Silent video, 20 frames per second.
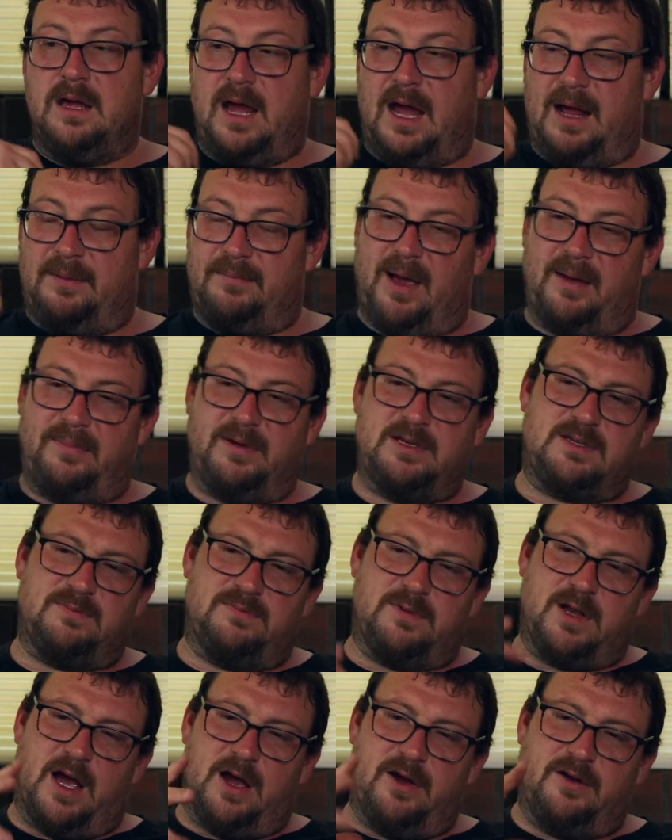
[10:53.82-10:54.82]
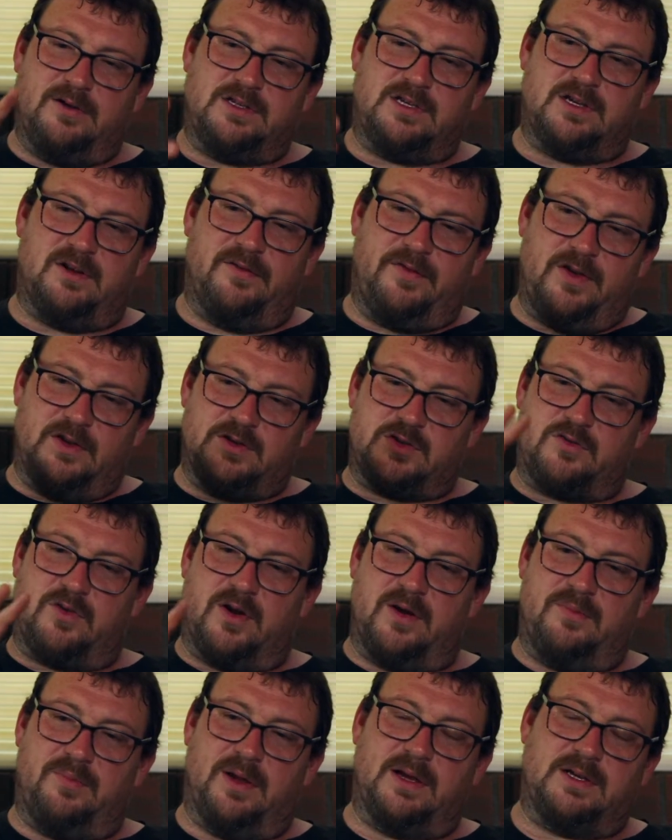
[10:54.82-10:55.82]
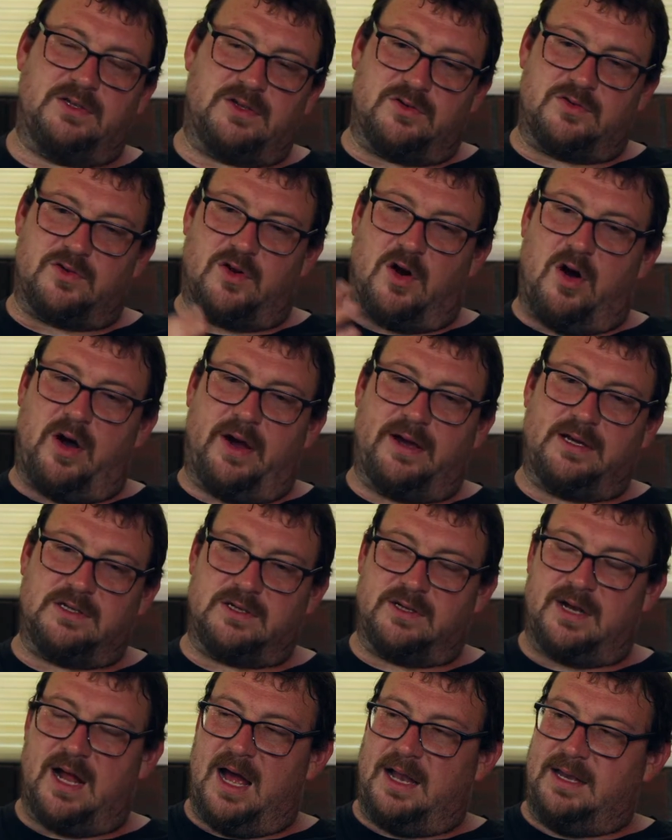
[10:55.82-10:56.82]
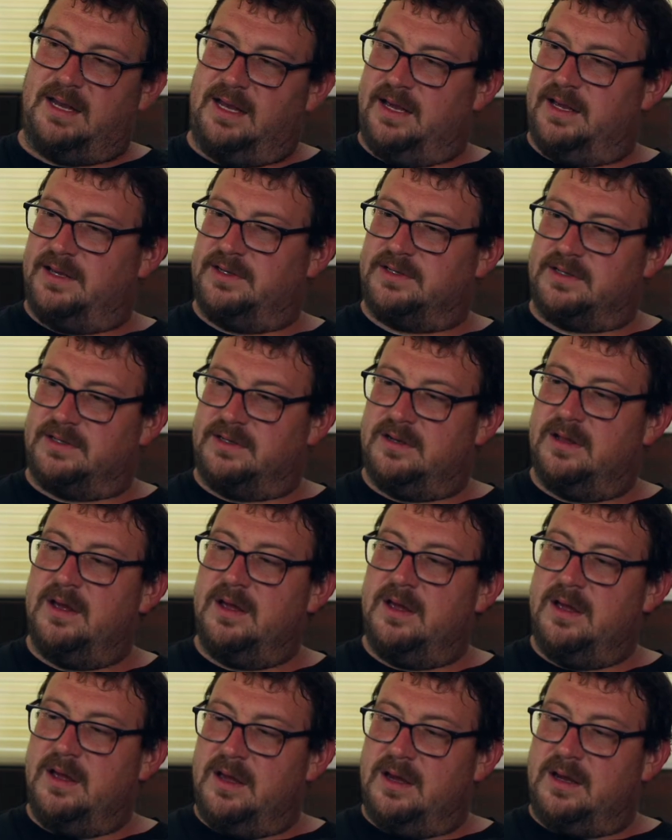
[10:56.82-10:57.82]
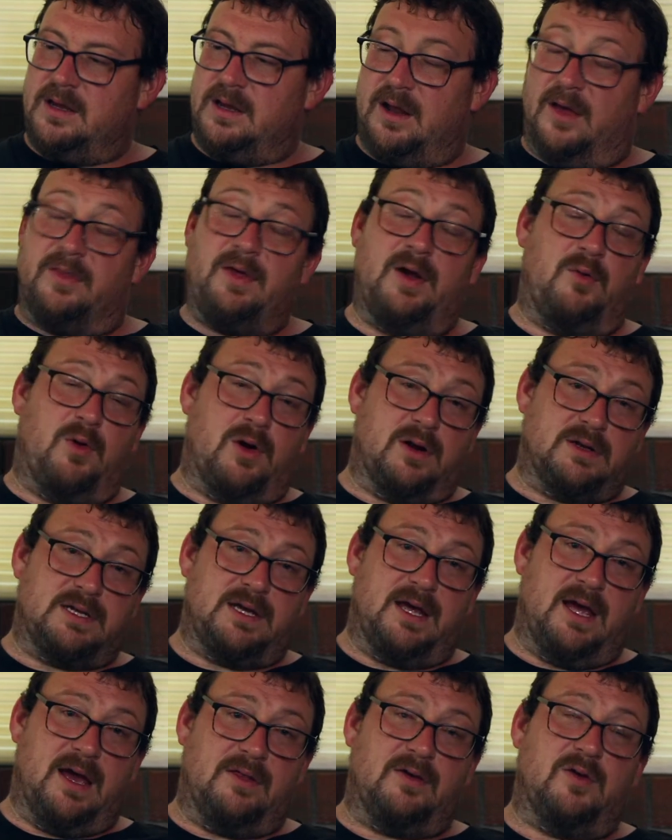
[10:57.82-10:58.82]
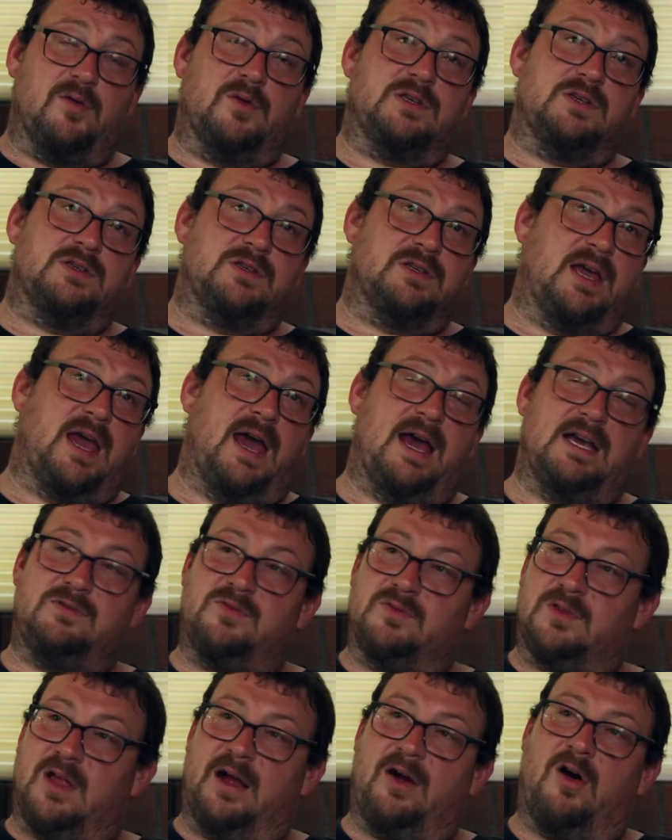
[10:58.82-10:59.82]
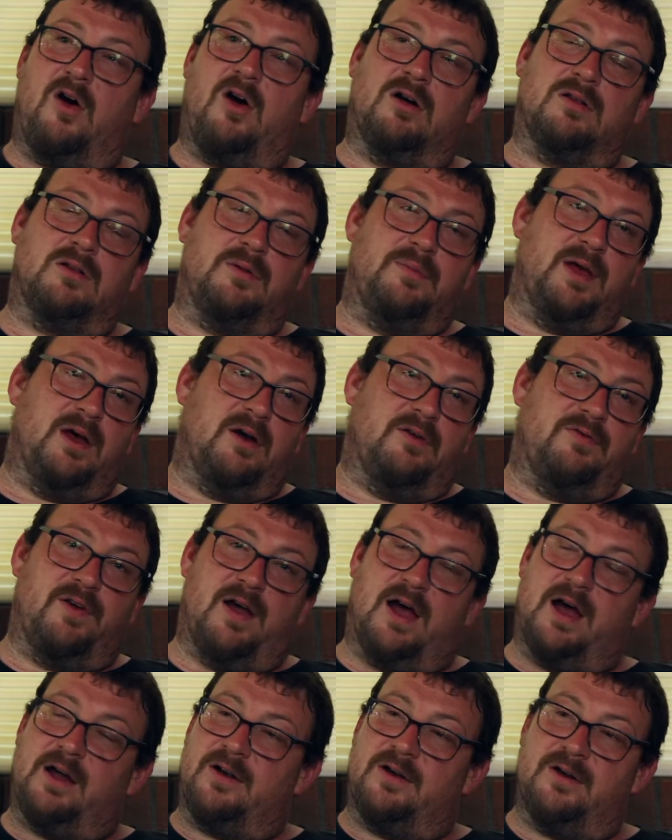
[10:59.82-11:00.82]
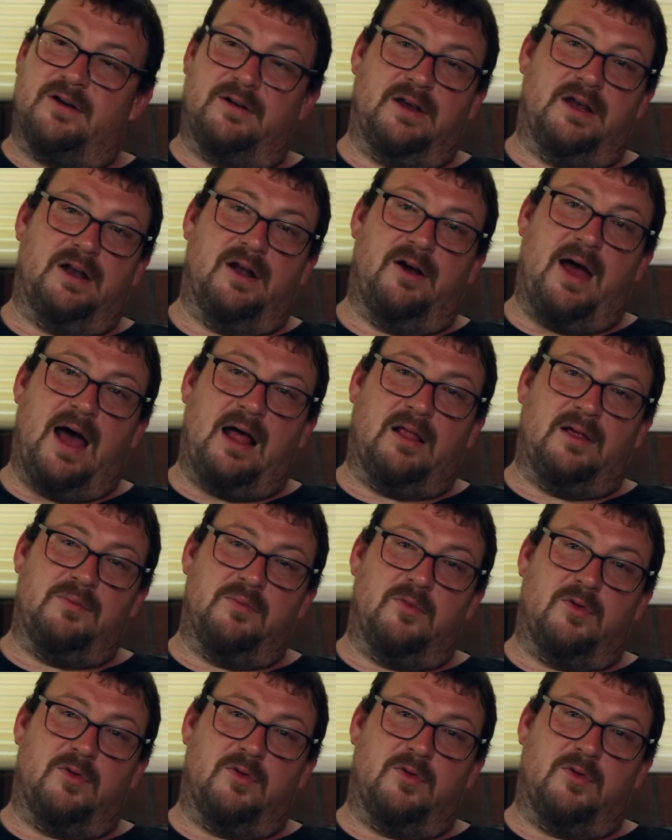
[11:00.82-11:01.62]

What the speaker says: and maybe some notes and a few scribblings or drawings and ideas, and they work together, which is the case with like Harlem Hellfighter and Alan